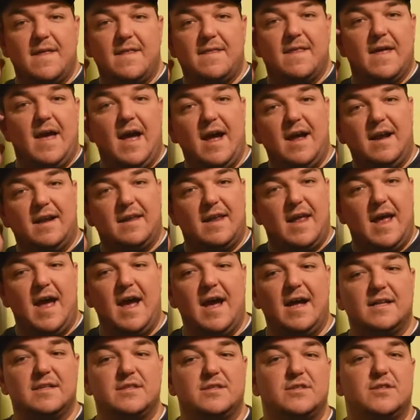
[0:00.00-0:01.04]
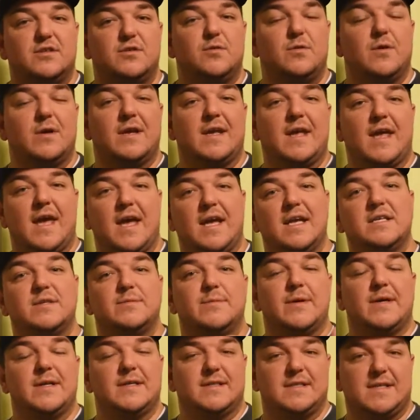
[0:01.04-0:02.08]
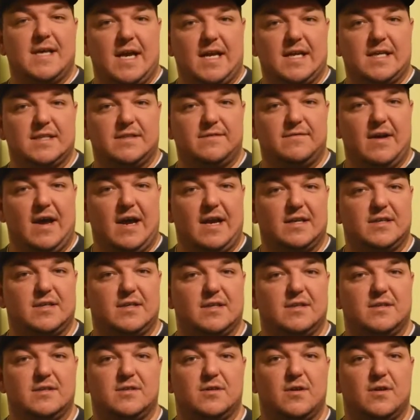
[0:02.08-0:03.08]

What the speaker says: that adds to engagement and satisfaction.